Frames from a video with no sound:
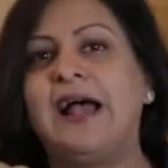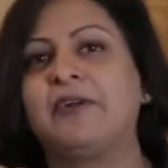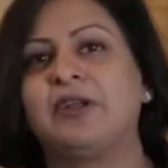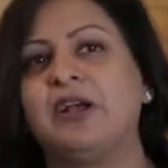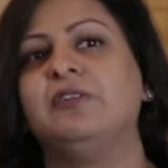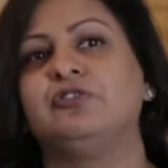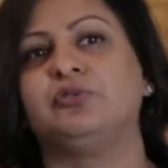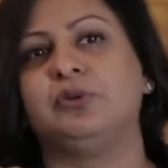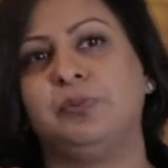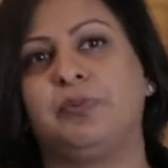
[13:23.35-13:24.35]

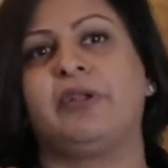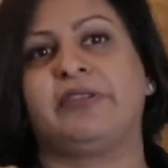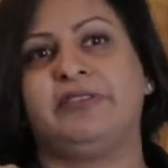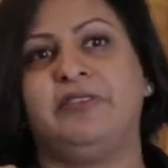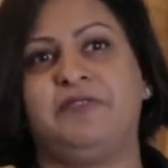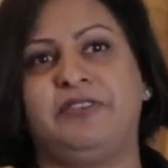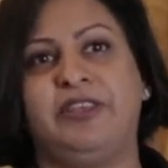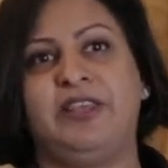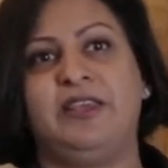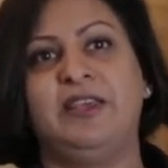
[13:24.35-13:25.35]
agricultural
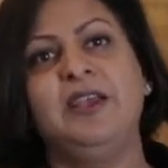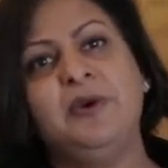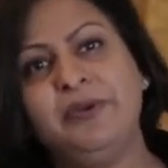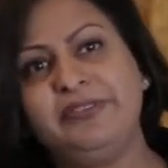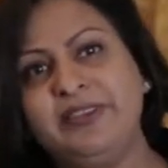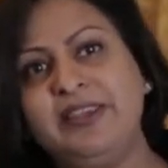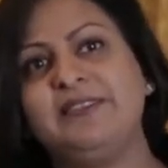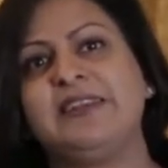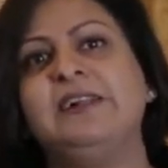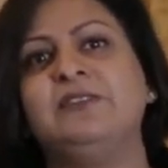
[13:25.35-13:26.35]
productivity. We see
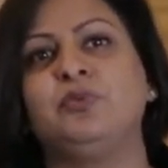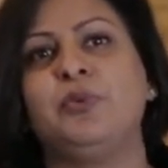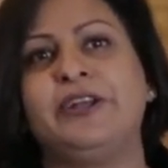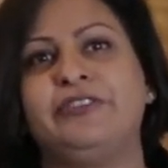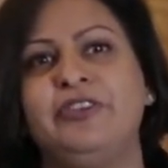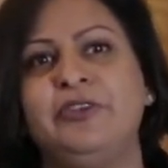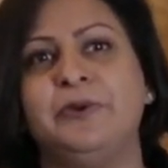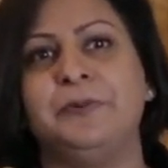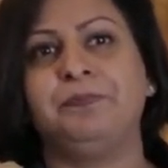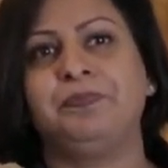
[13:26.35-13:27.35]
it elsewhere too.